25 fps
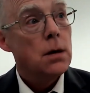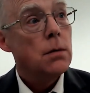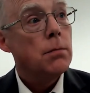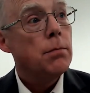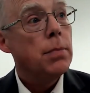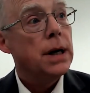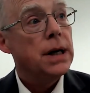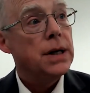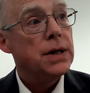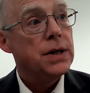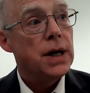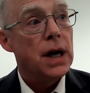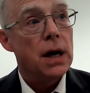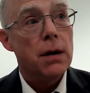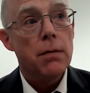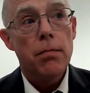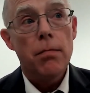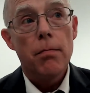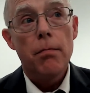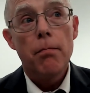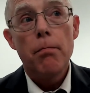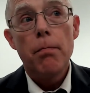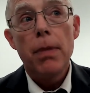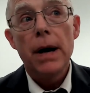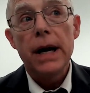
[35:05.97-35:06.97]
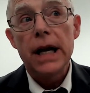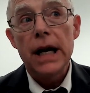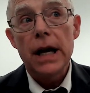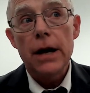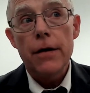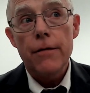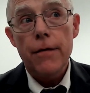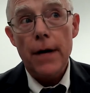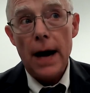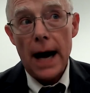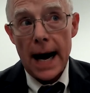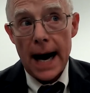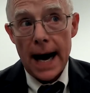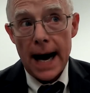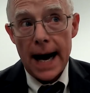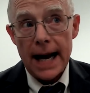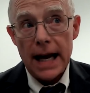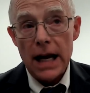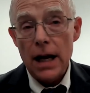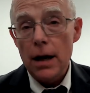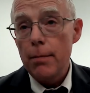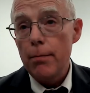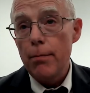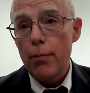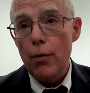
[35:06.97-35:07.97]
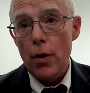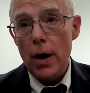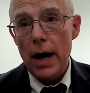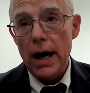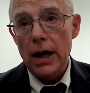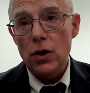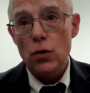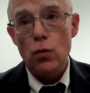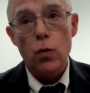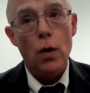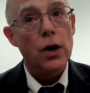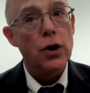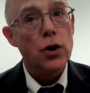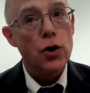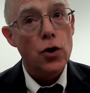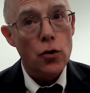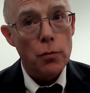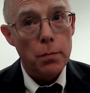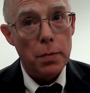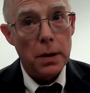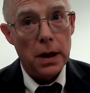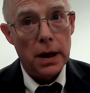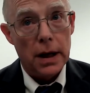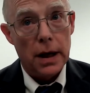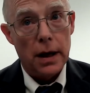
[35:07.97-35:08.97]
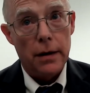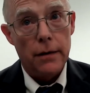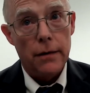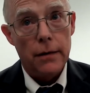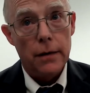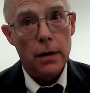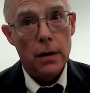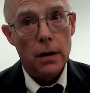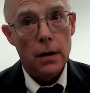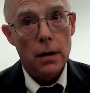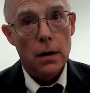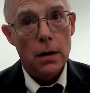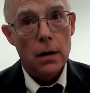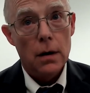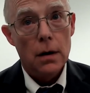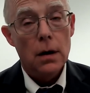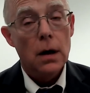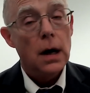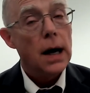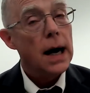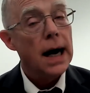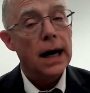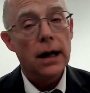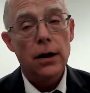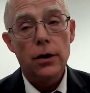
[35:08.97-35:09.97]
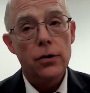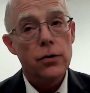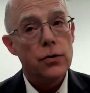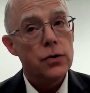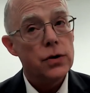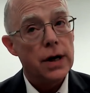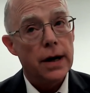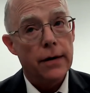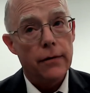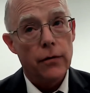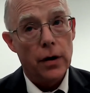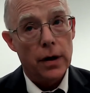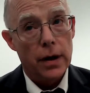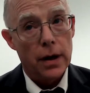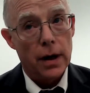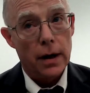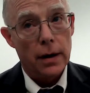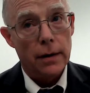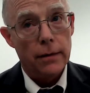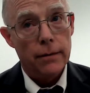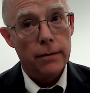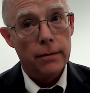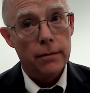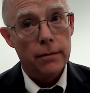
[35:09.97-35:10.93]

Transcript: But he said, but if I embrace what you believe, I lose everything.